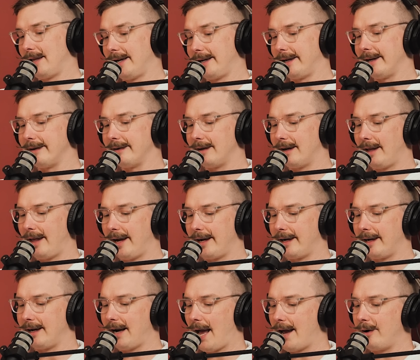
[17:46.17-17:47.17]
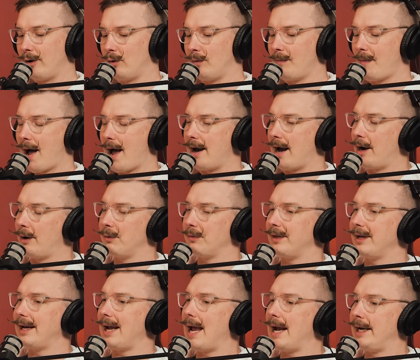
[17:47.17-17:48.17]
like it. I don't mind. I don't
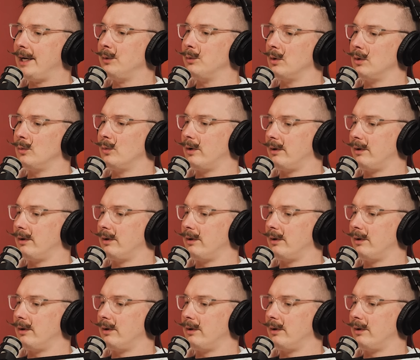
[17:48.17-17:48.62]
think anyone